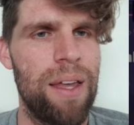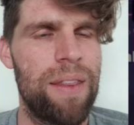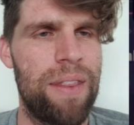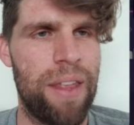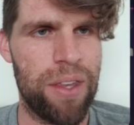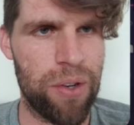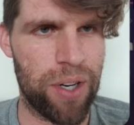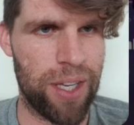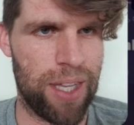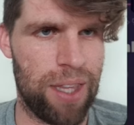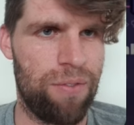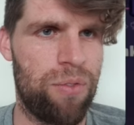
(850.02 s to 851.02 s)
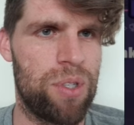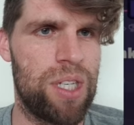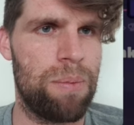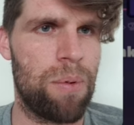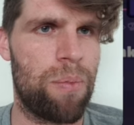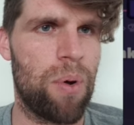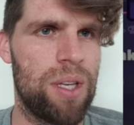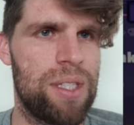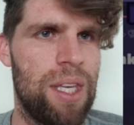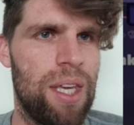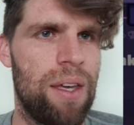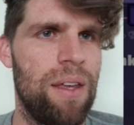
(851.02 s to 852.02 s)
that you want to get them for a cheaper price
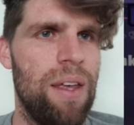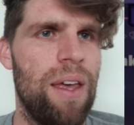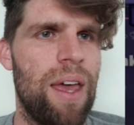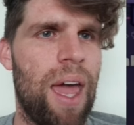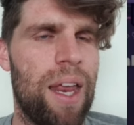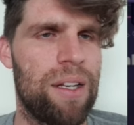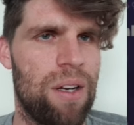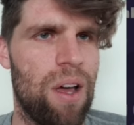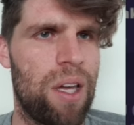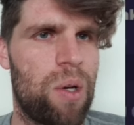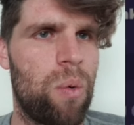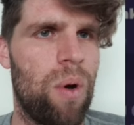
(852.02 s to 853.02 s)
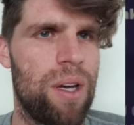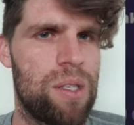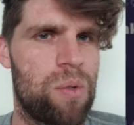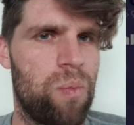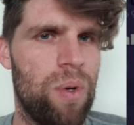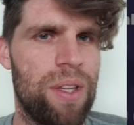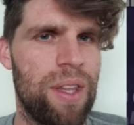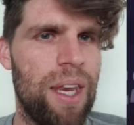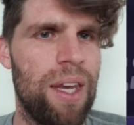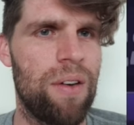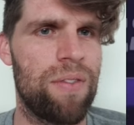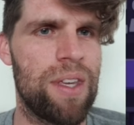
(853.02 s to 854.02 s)
here. And likewise with
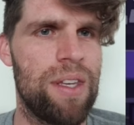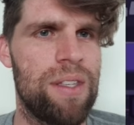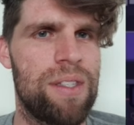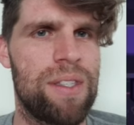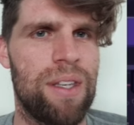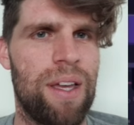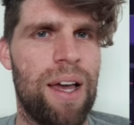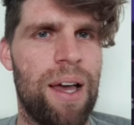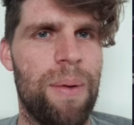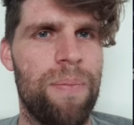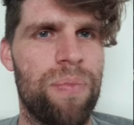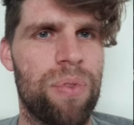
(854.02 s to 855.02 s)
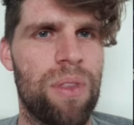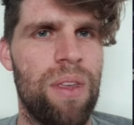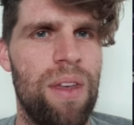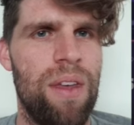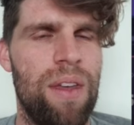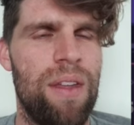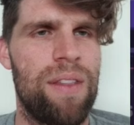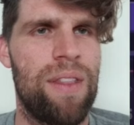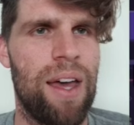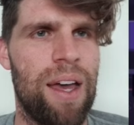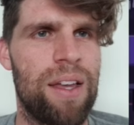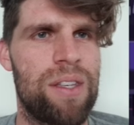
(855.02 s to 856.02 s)
any of these,
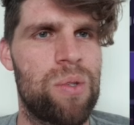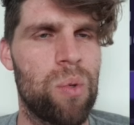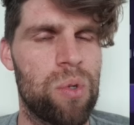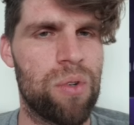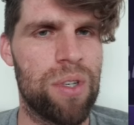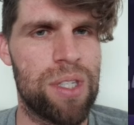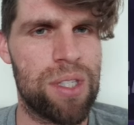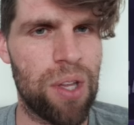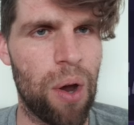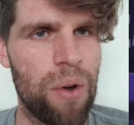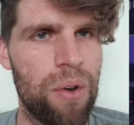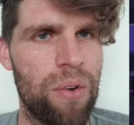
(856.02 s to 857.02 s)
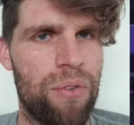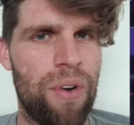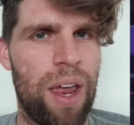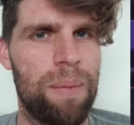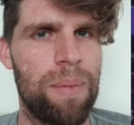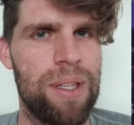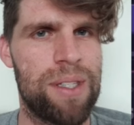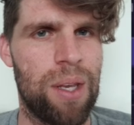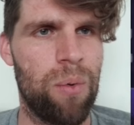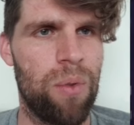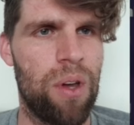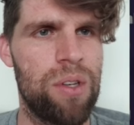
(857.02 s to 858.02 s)
the Sorcerer's Stone fragments and
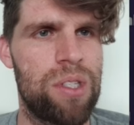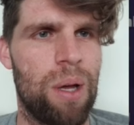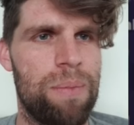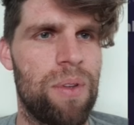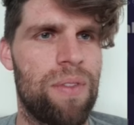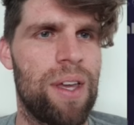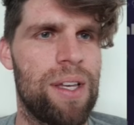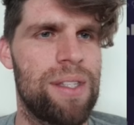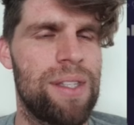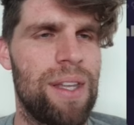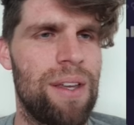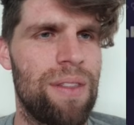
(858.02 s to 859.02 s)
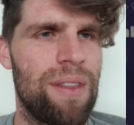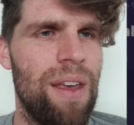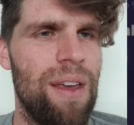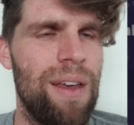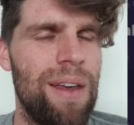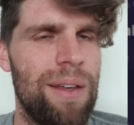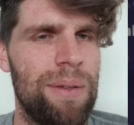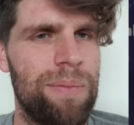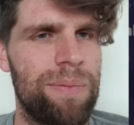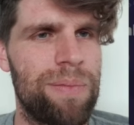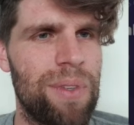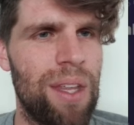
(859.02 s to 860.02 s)
all those types of things, that
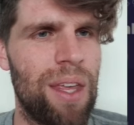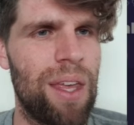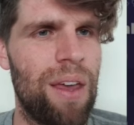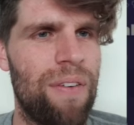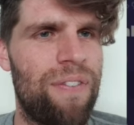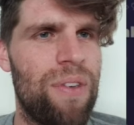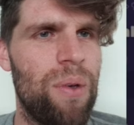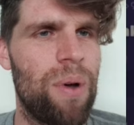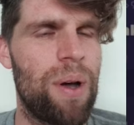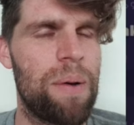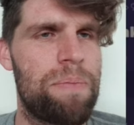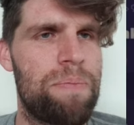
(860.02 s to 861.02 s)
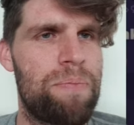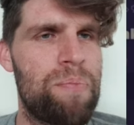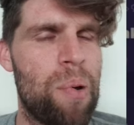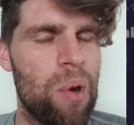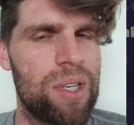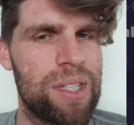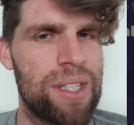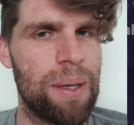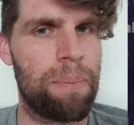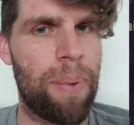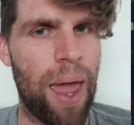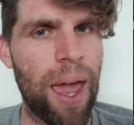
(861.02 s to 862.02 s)
if you are purchasing
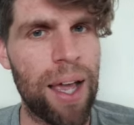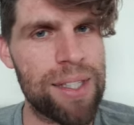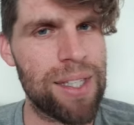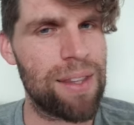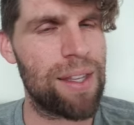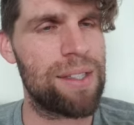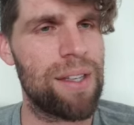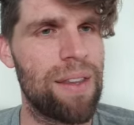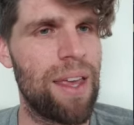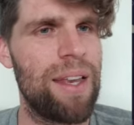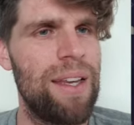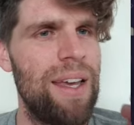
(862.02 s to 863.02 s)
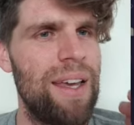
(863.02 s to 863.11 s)
packs and things like that,